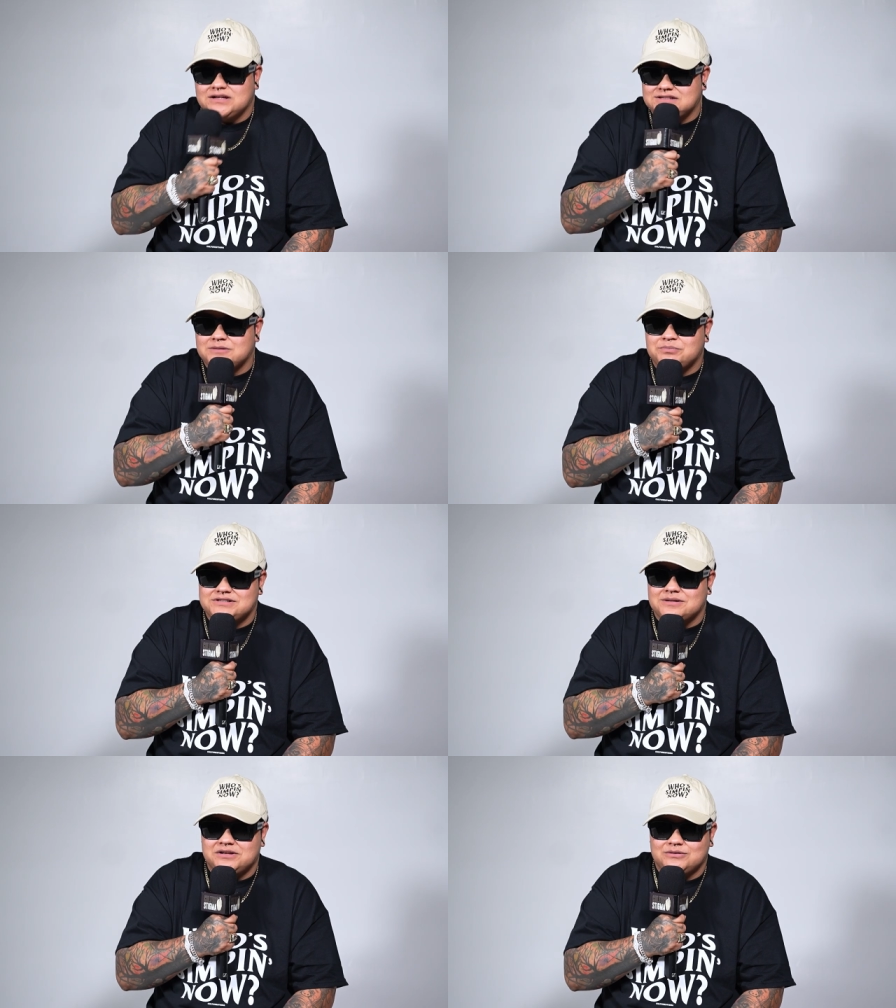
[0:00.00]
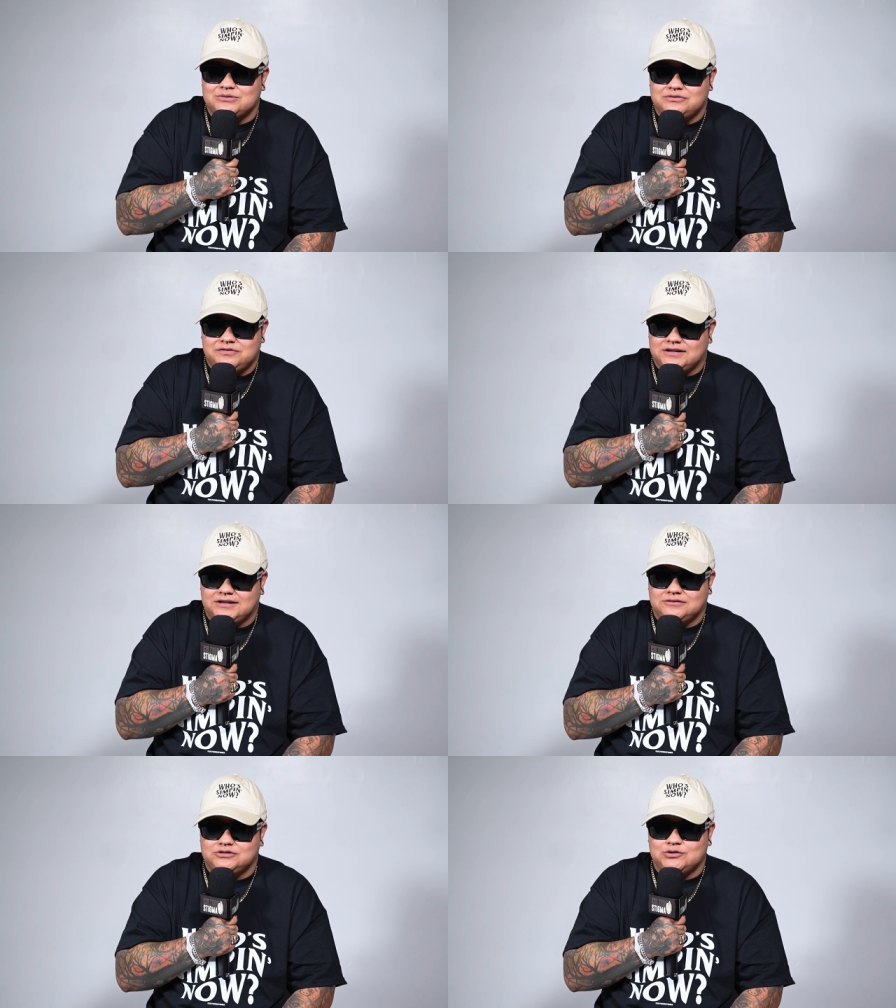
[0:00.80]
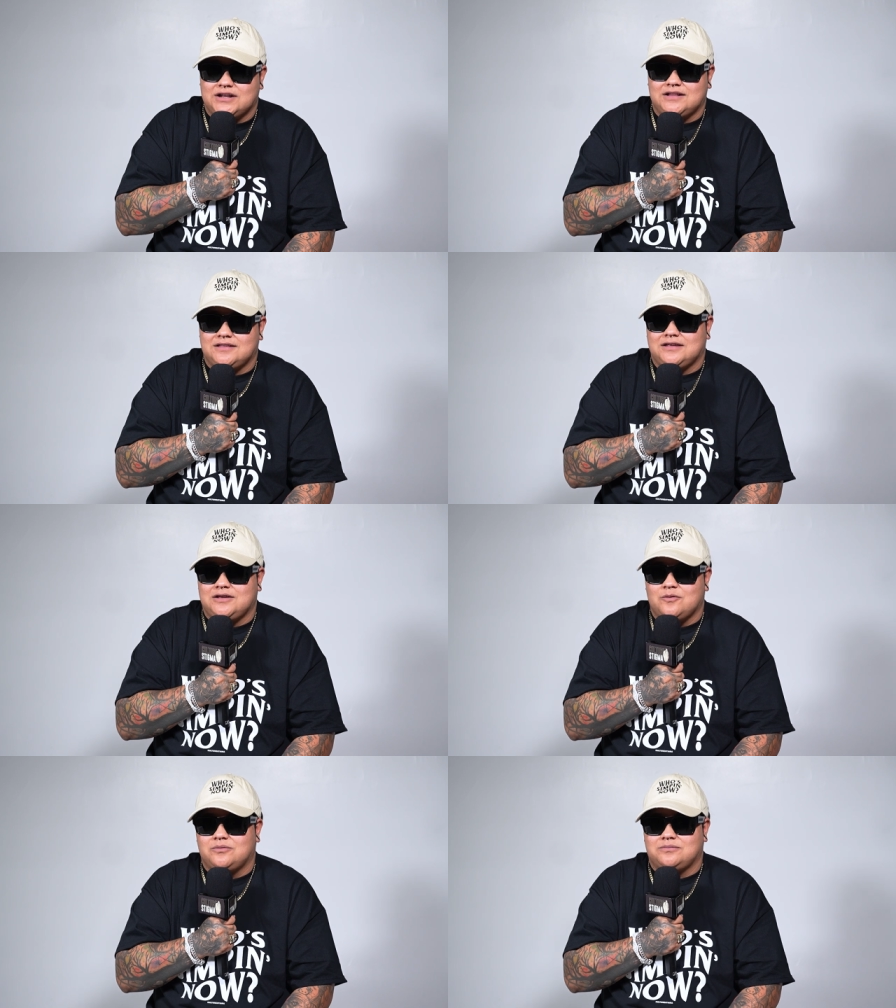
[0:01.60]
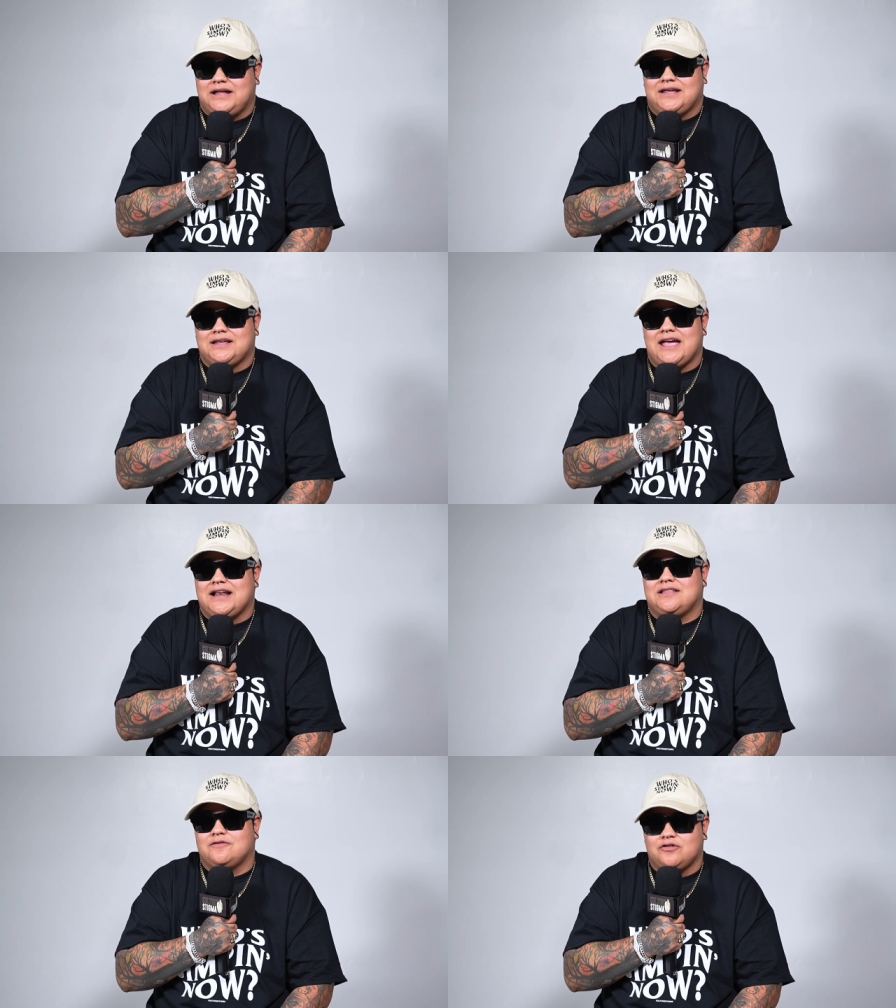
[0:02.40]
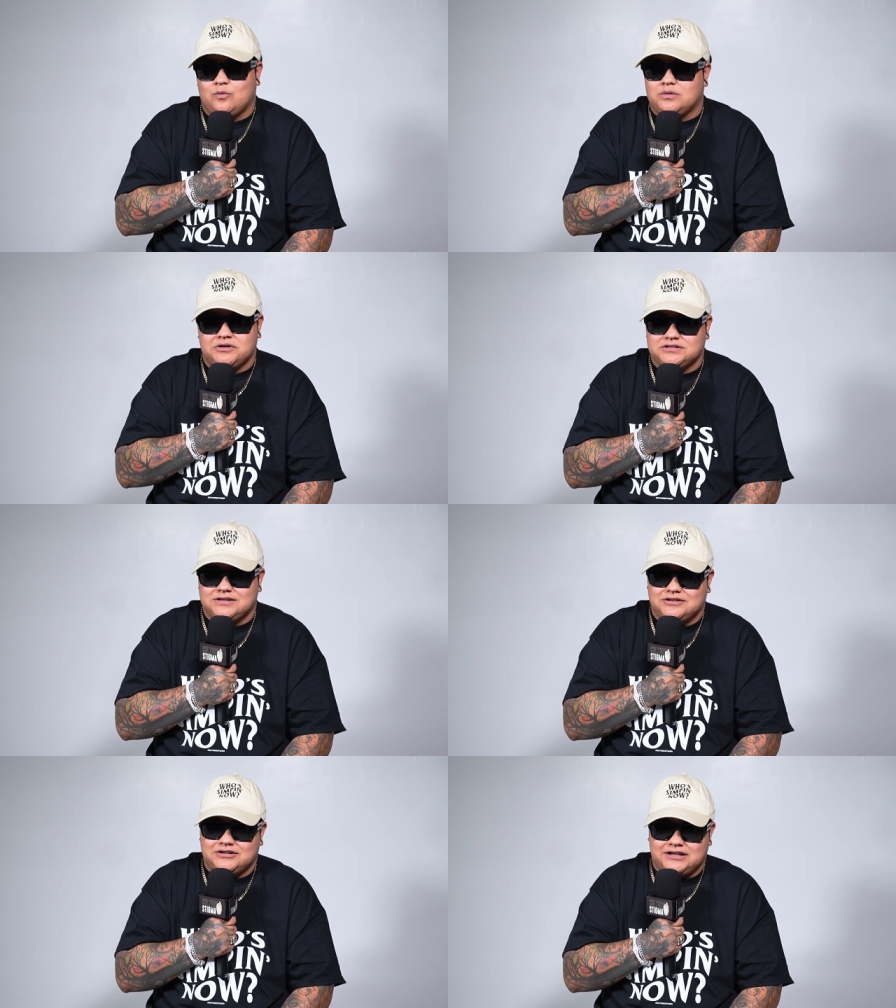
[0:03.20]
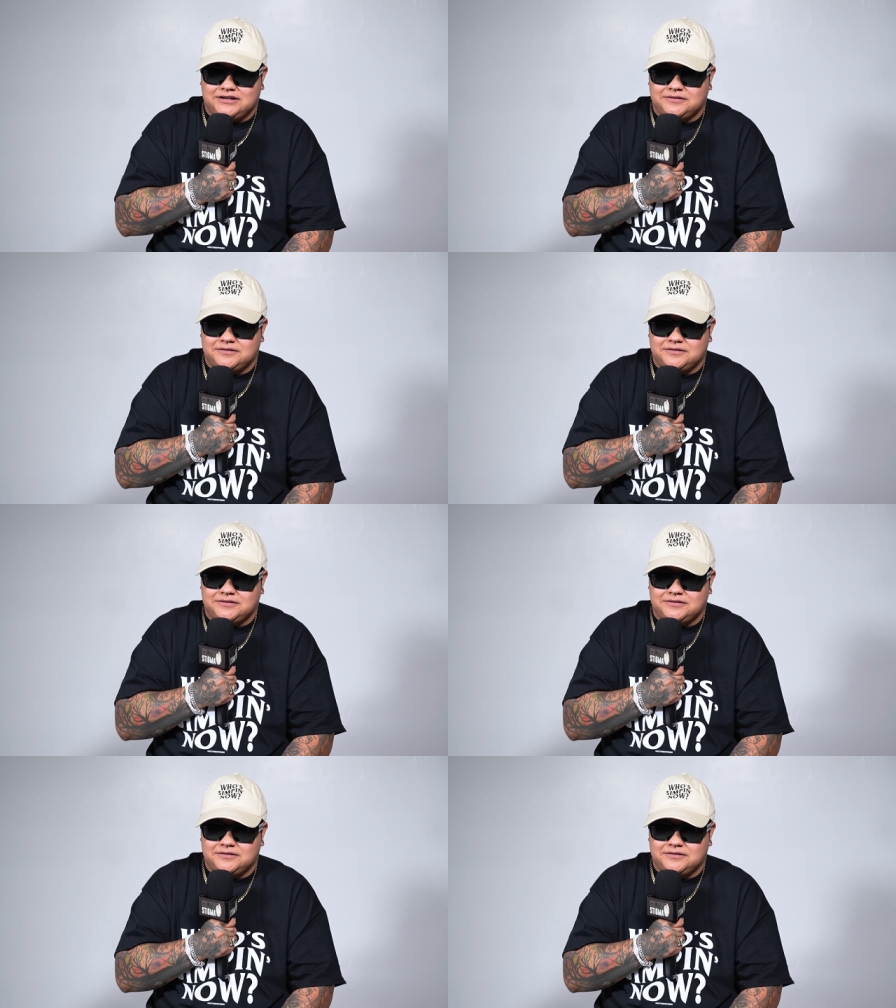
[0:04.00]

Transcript: A simp is somebody who will fucking do anything he will, like, anything for the one person that they're dating.